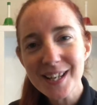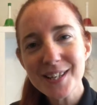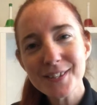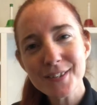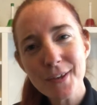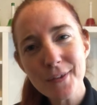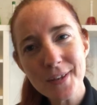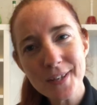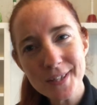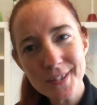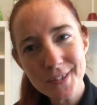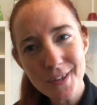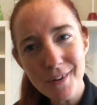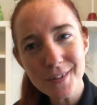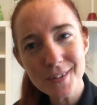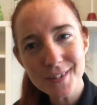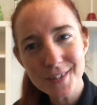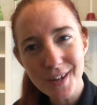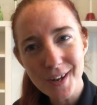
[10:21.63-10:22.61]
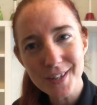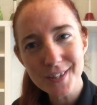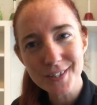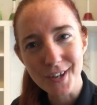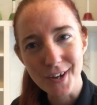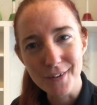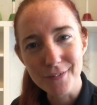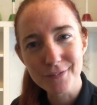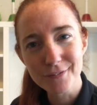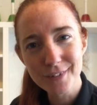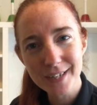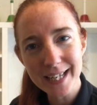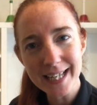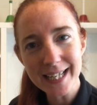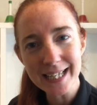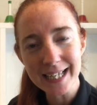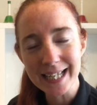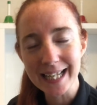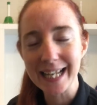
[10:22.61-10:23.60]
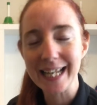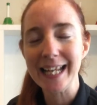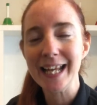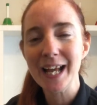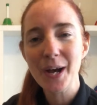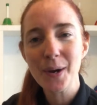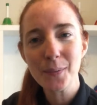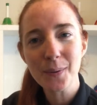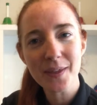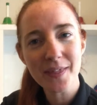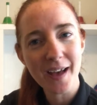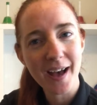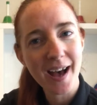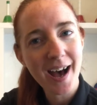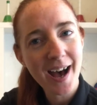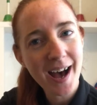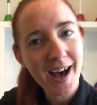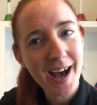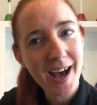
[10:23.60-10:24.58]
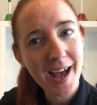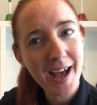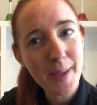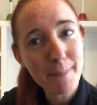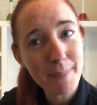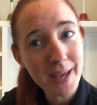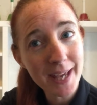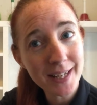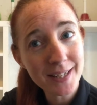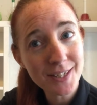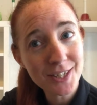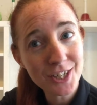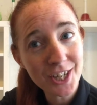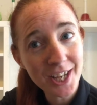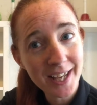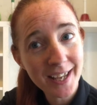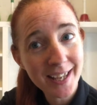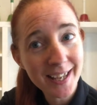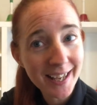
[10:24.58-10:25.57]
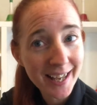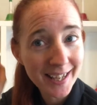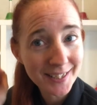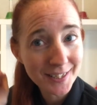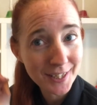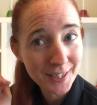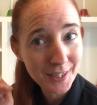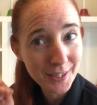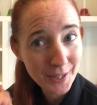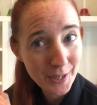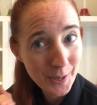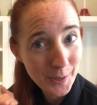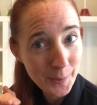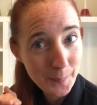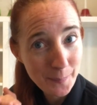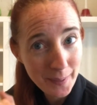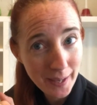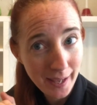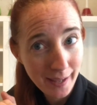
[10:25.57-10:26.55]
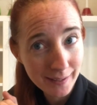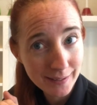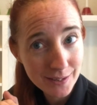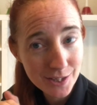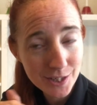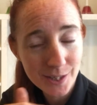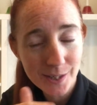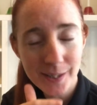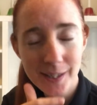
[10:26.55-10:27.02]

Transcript: So this song starts off really clearly with a high pitch and a low pitch.